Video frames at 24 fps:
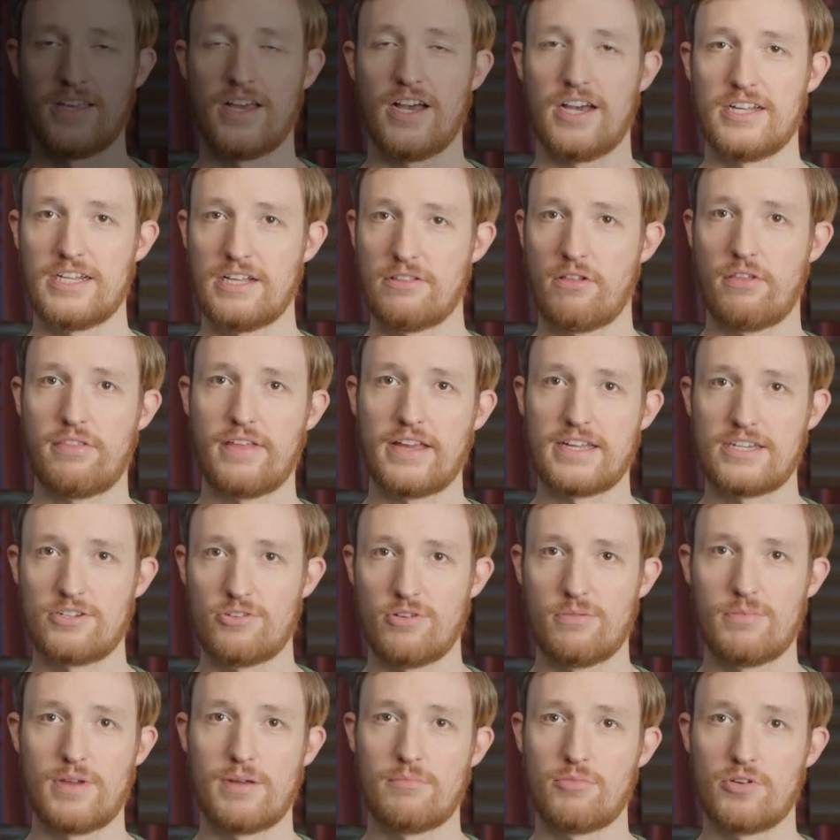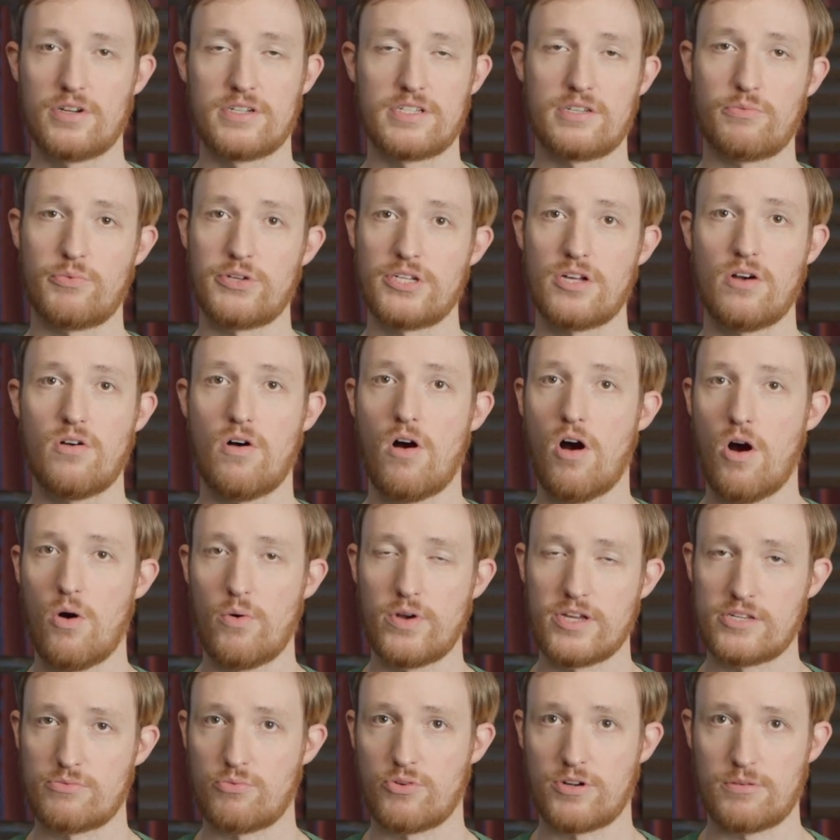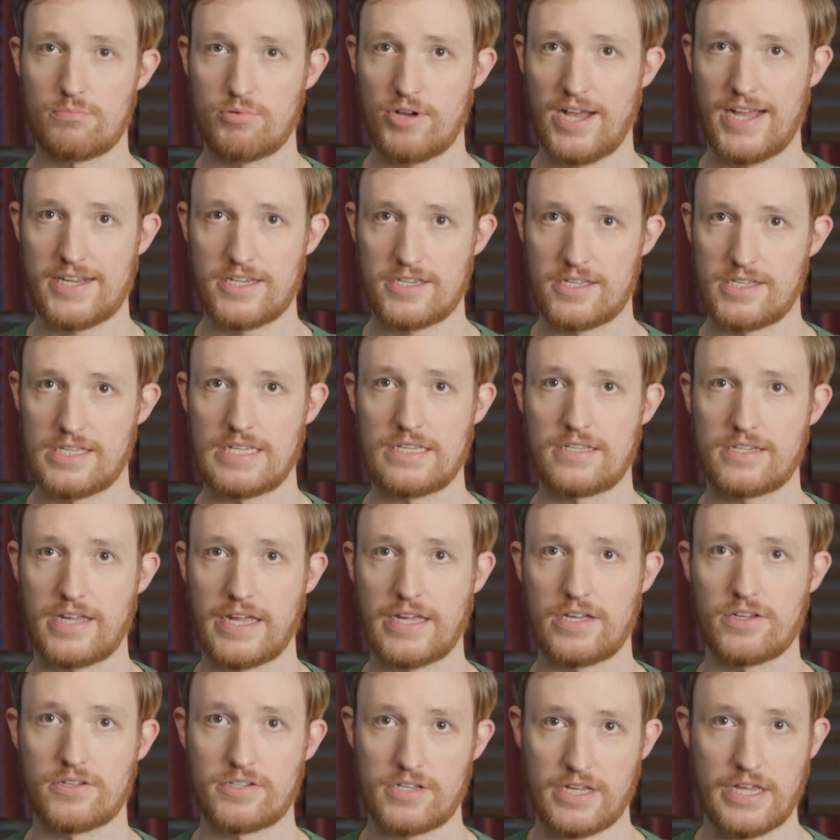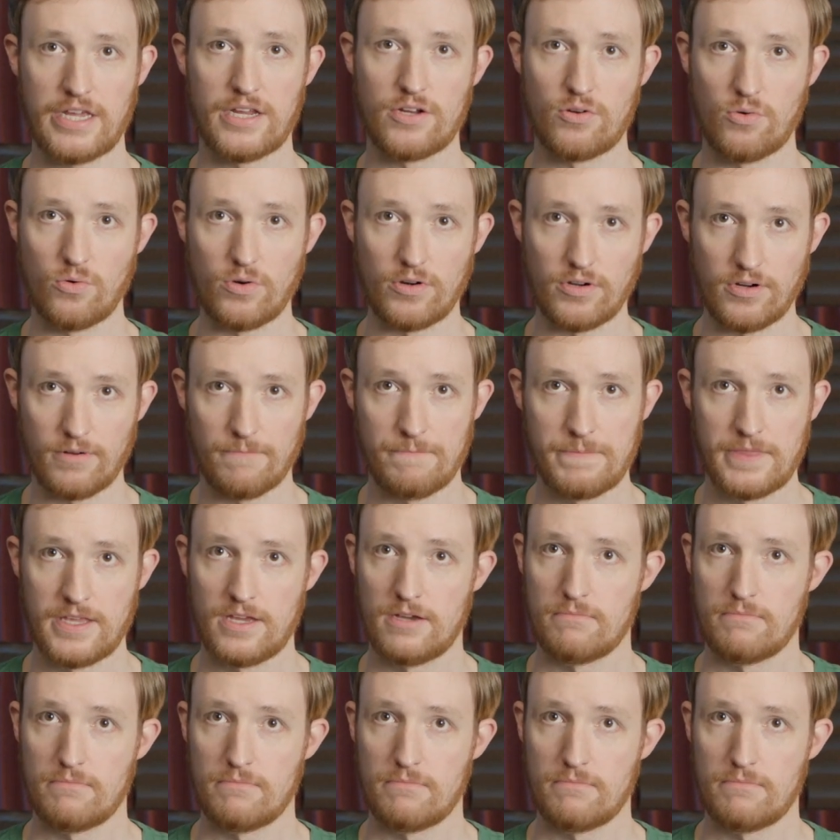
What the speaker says: Another thing to remember is that we don't always want to practice these scales in order.